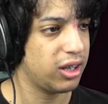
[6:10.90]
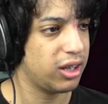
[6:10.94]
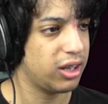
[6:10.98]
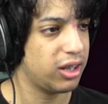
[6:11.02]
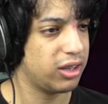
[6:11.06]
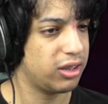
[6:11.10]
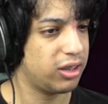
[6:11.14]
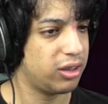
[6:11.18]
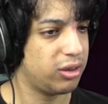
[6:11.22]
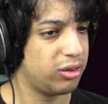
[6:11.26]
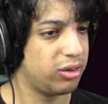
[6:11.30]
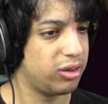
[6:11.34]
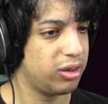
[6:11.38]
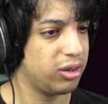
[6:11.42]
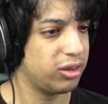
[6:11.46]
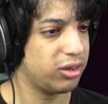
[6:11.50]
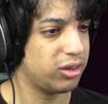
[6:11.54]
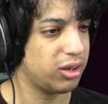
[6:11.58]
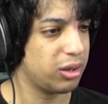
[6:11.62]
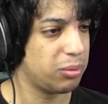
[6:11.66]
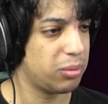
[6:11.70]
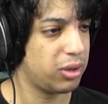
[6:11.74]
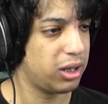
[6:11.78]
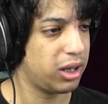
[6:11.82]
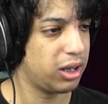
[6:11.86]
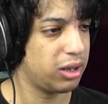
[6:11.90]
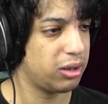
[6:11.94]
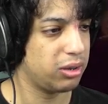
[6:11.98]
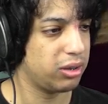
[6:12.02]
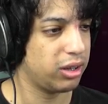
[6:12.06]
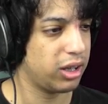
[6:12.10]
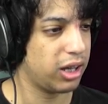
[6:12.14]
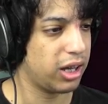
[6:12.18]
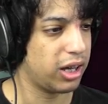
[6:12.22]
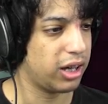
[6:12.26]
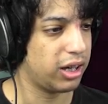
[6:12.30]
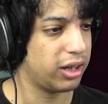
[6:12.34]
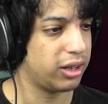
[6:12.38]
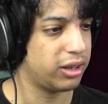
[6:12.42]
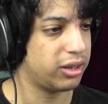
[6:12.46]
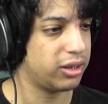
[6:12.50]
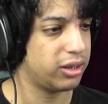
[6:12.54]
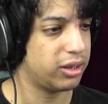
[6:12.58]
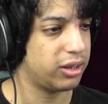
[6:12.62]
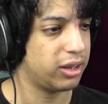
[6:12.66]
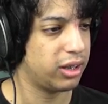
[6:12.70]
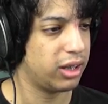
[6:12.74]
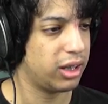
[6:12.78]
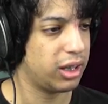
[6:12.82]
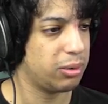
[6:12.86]
Is there still somebody on? Yeah.
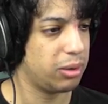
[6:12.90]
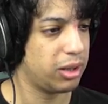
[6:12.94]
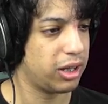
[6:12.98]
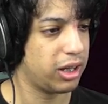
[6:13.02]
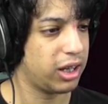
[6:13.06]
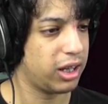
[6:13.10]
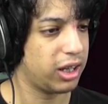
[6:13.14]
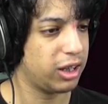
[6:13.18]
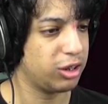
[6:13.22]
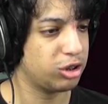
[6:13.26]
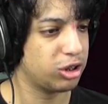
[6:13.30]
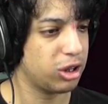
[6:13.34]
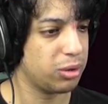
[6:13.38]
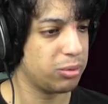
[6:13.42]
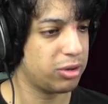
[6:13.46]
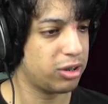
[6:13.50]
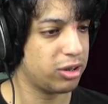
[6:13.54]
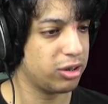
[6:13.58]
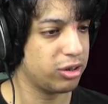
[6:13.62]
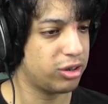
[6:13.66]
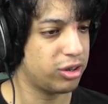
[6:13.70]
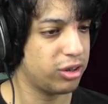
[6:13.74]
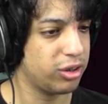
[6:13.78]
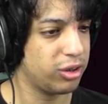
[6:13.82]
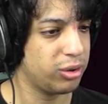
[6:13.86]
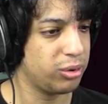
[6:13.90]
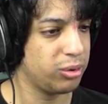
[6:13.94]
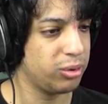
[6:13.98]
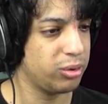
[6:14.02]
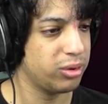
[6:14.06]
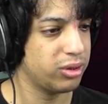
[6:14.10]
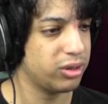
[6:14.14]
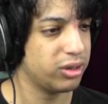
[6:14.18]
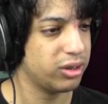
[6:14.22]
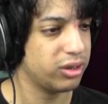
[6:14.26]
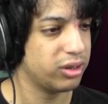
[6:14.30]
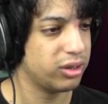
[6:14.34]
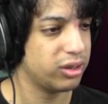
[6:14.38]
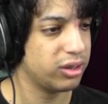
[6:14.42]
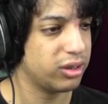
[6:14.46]
Am I gonna get jump scare too?